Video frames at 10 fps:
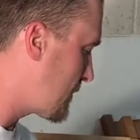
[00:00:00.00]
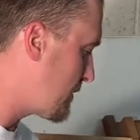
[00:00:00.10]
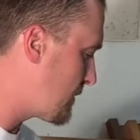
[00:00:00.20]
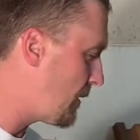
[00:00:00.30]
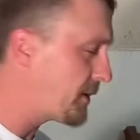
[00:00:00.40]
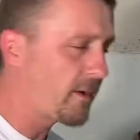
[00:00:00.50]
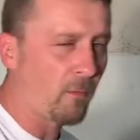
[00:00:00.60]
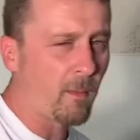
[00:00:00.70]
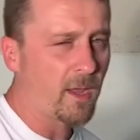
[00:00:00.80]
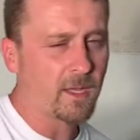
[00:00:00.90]
they'll never
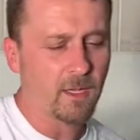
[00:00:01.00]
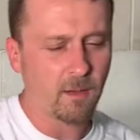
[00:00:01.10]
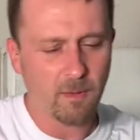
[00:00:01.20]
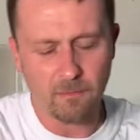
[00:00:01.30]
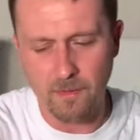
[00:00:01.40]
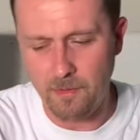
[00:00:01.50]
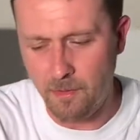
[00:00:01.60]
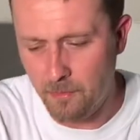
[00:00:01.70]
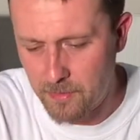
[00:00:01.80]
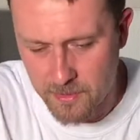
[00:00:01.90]
make it. I mean, if they
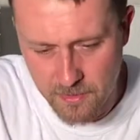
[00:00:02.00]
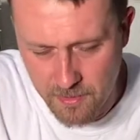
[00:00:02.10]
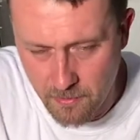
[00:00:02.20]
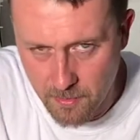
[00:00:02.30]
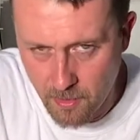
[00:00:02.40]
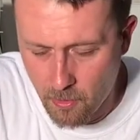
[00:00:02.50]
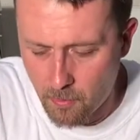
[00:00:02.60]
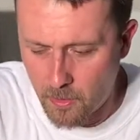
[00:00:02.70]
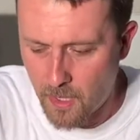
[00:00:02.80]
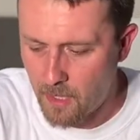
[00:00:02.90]
do, it's just going to be a horrible life